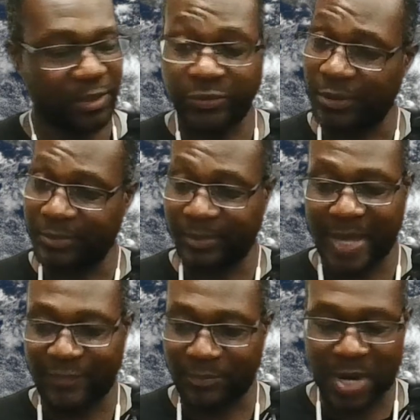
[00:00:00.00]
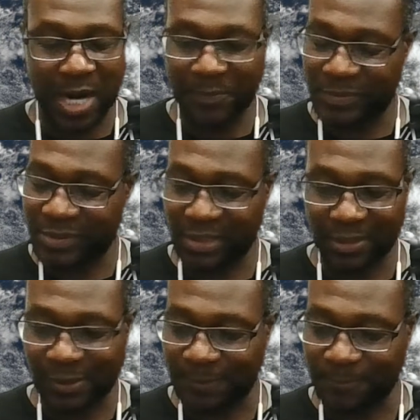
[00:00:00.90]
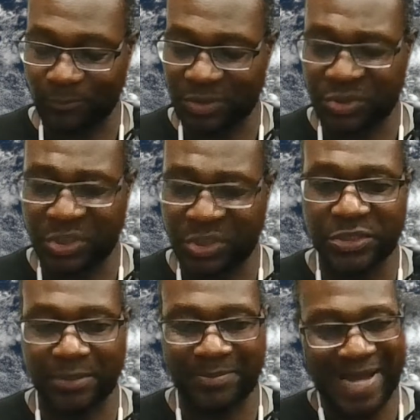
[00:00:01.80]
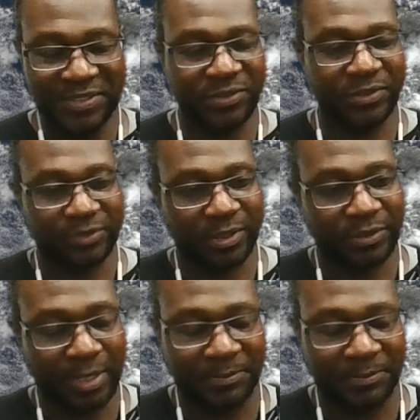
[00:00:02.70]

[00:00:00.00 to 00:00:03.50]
that's all I'm going to having problems changing the masses of